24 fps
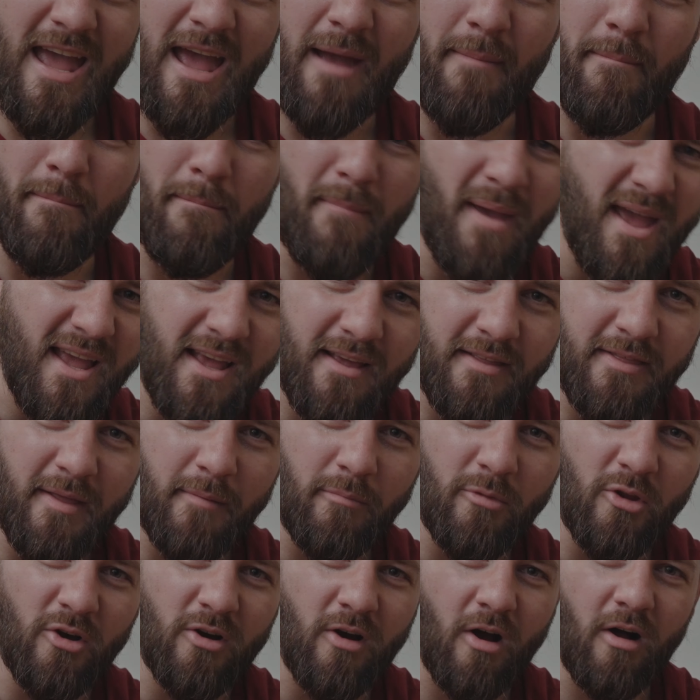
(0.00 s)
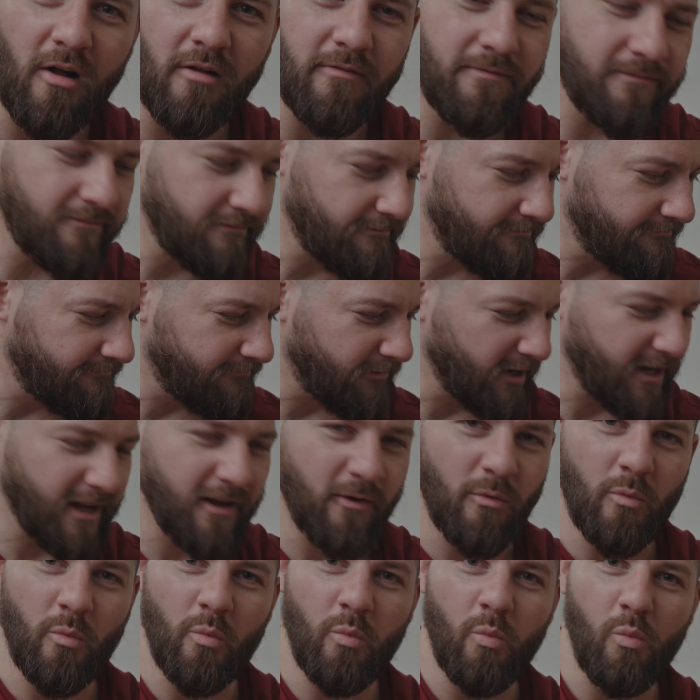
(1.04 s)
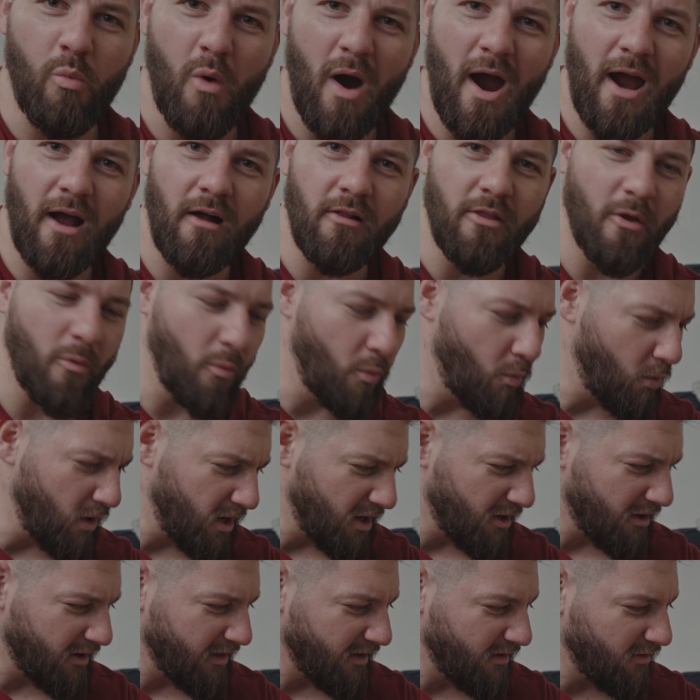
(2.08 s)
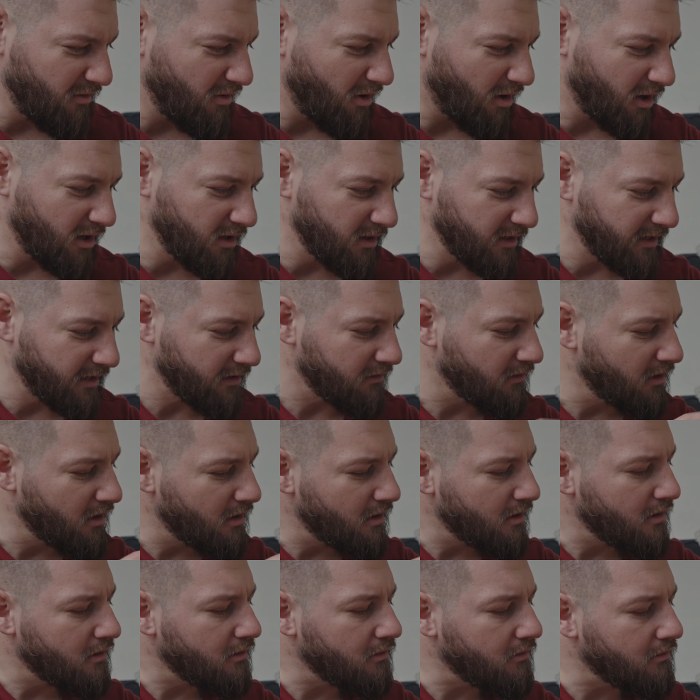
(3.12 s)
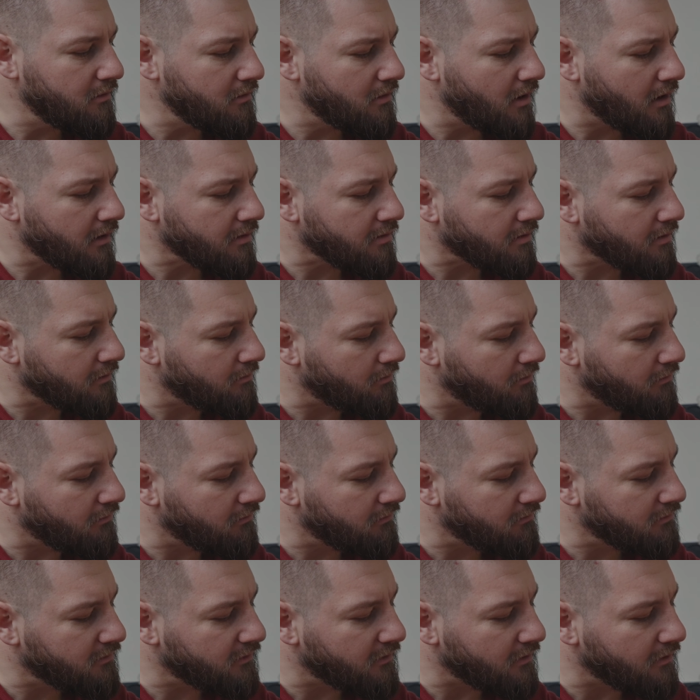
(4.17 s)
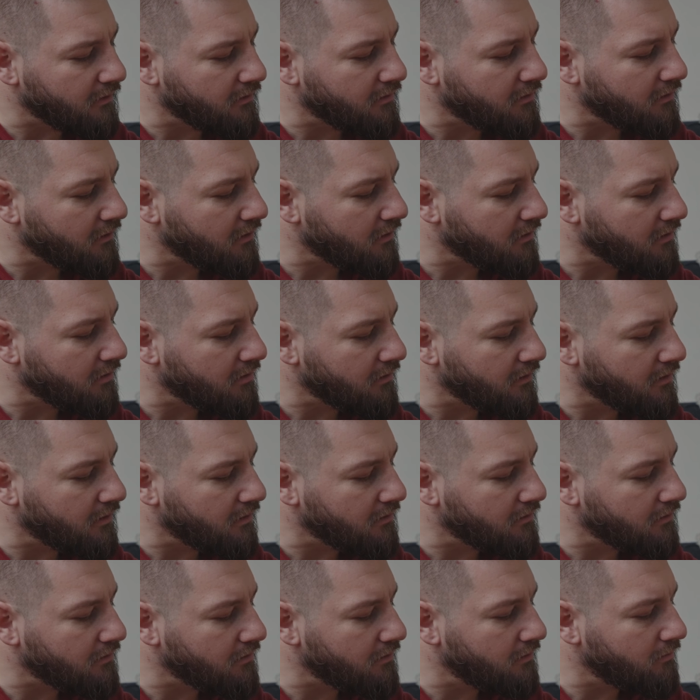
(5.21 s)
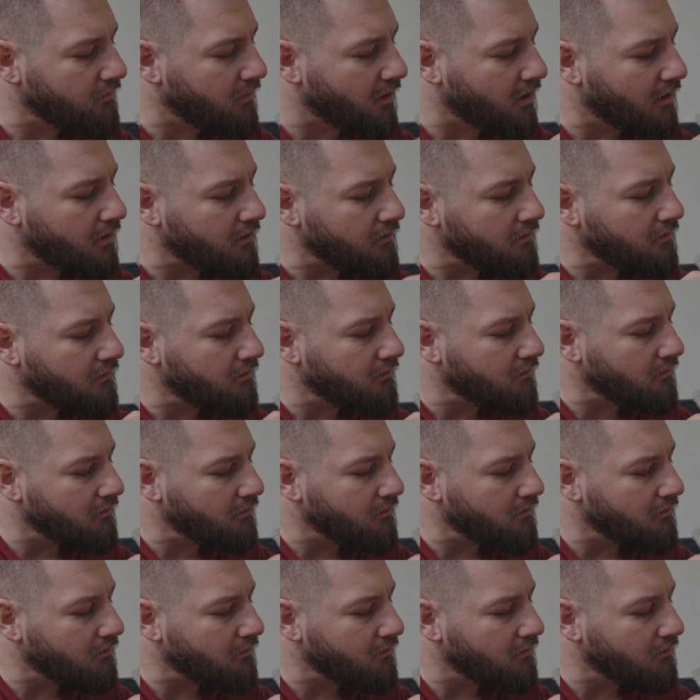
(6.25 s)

and making them look all freaking wild and weird and gnarly. You got some tear stains here too, bud.